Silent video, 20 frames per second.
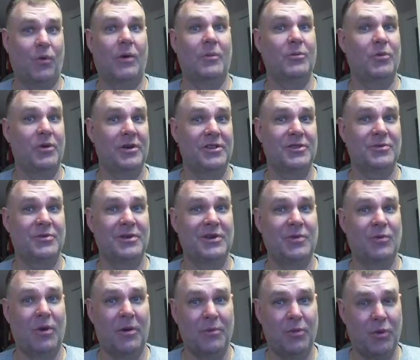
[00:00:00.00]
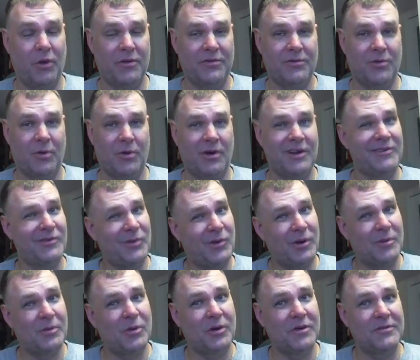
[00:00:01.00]
1.3, 1.4, even
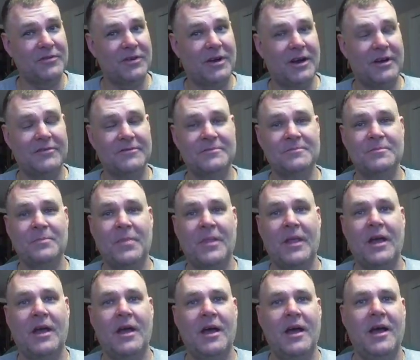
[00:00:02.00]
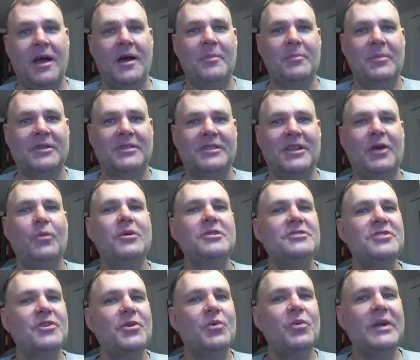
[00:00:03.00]
1.5. But there
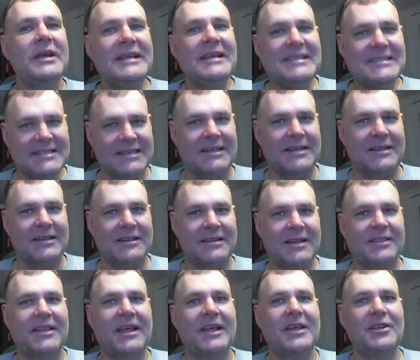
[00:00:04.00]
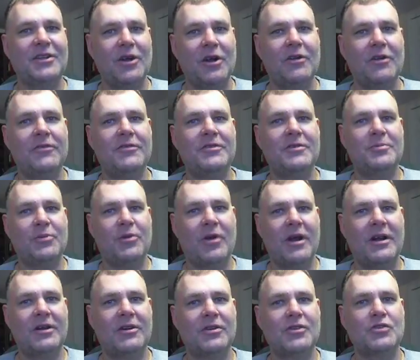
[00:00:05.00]
was a reason that they nerfed
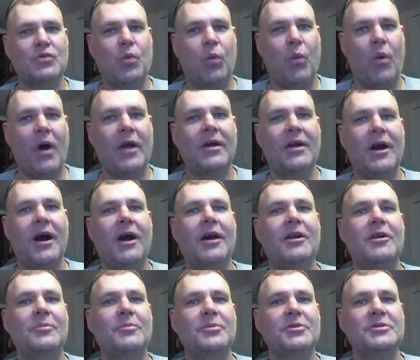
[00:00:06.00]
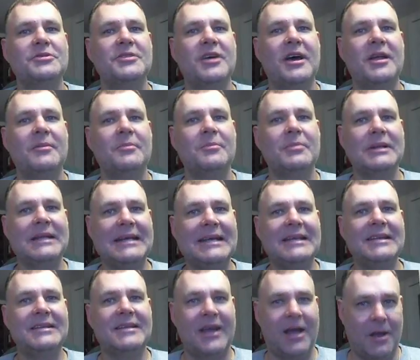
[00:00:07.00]
Predator's 100%
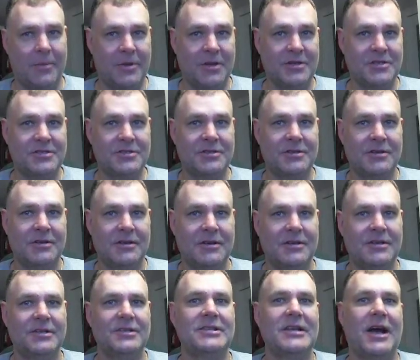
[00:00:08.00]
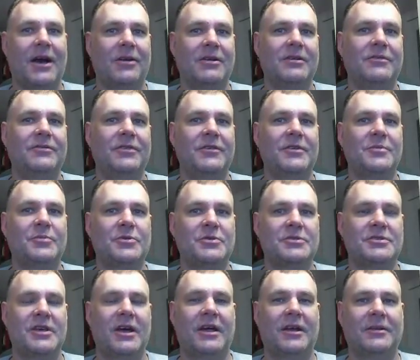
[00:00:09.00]
bleed damage down to
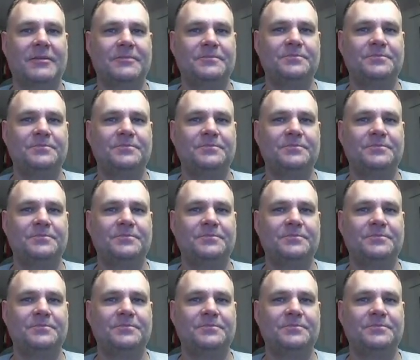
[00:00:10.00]
50%.